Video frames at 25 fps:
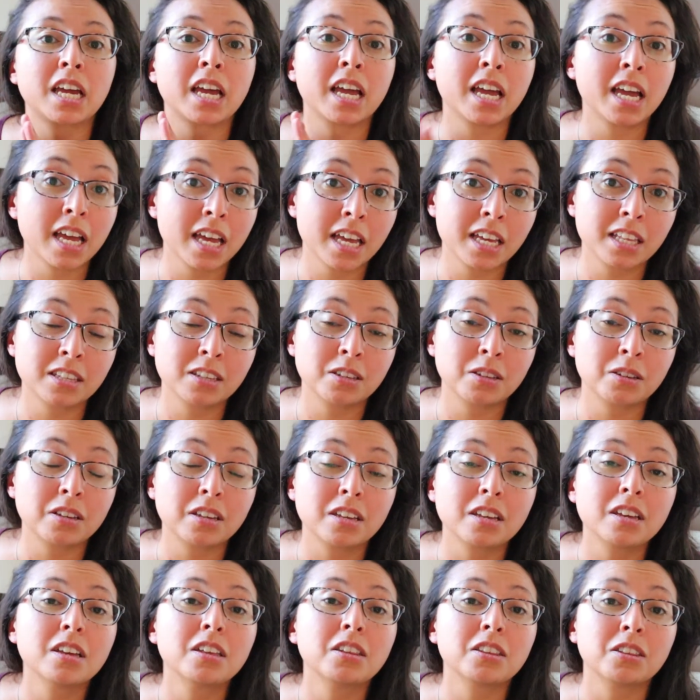and
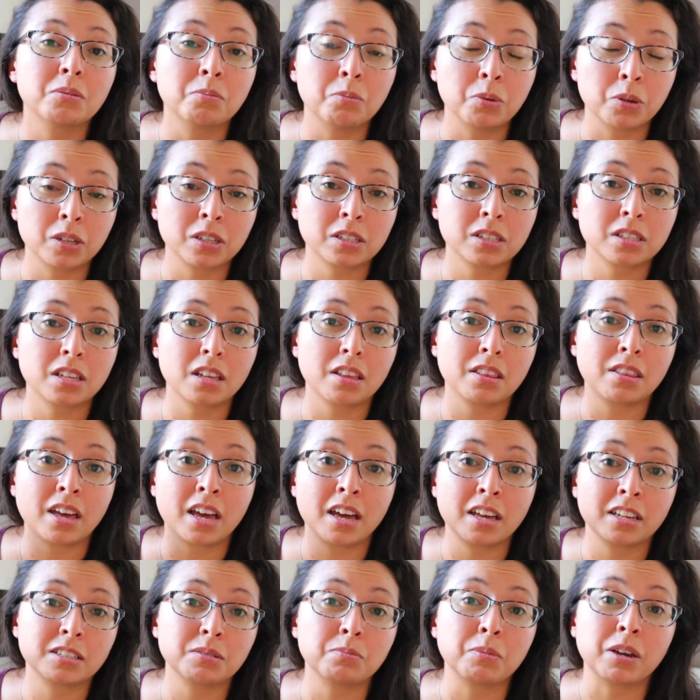the books
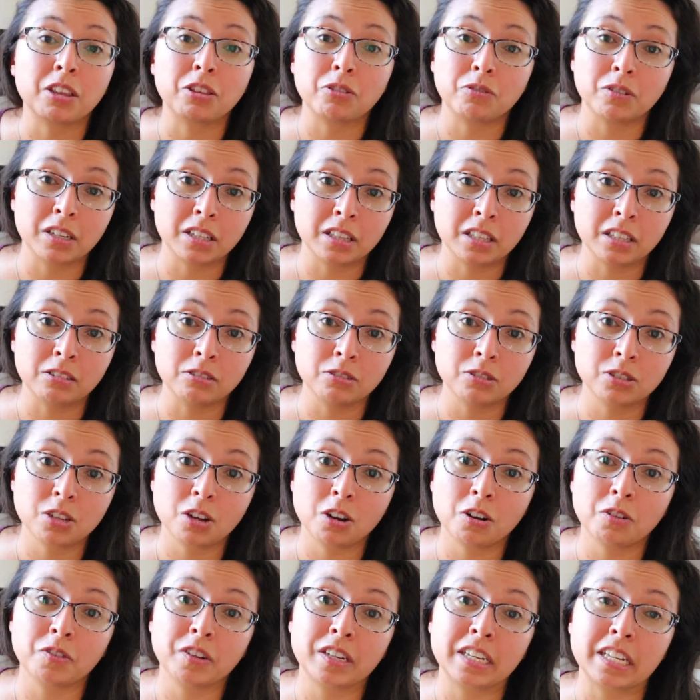that my 3 littles
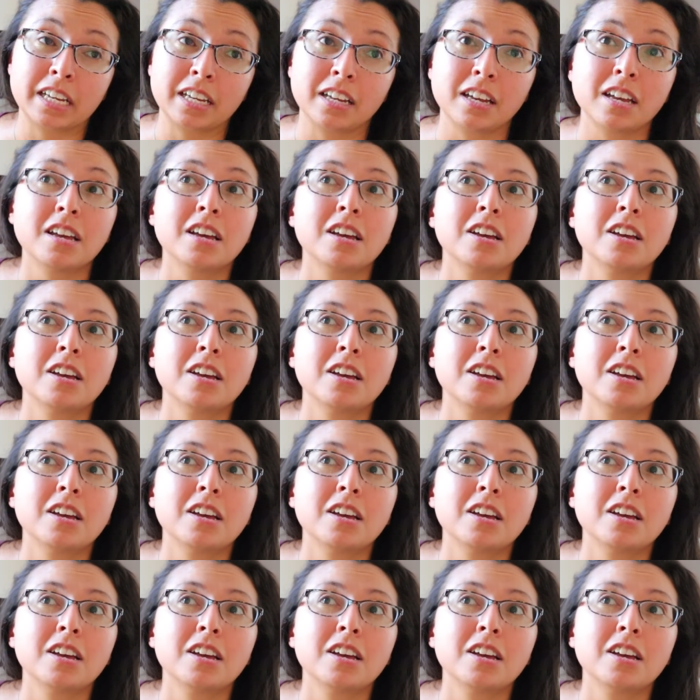are reading